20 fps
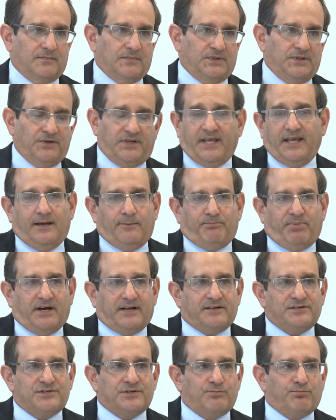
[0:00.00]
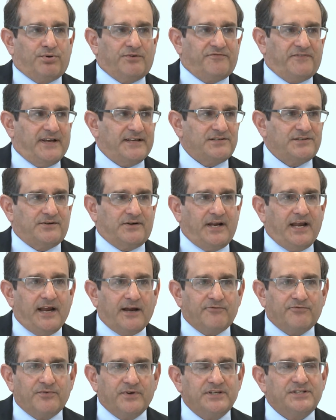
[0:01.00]
You can't punish a professor
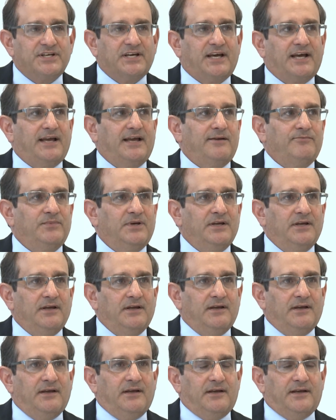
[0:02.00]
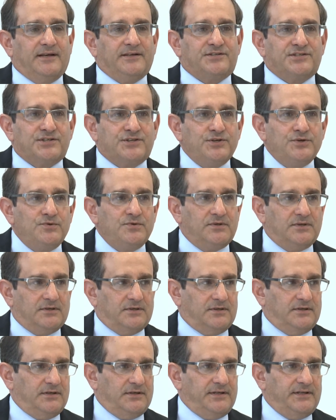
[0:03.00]
every time a
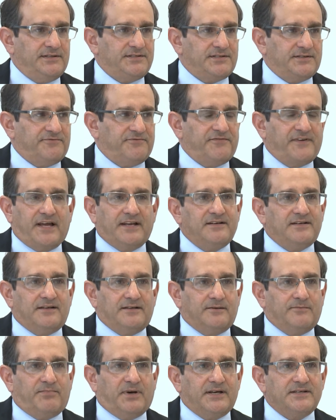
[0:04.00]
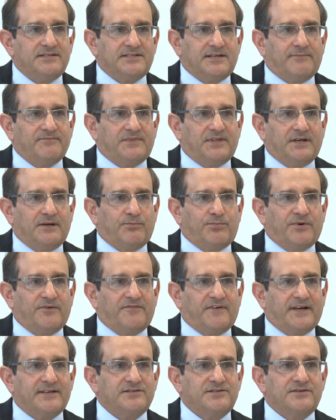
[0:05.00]
student is offended by something a
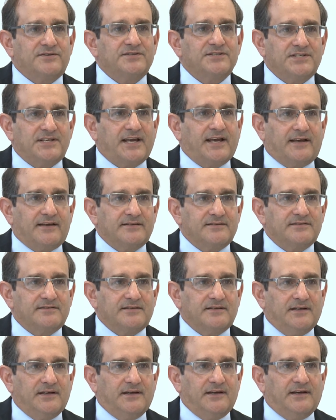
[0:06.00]
professor says.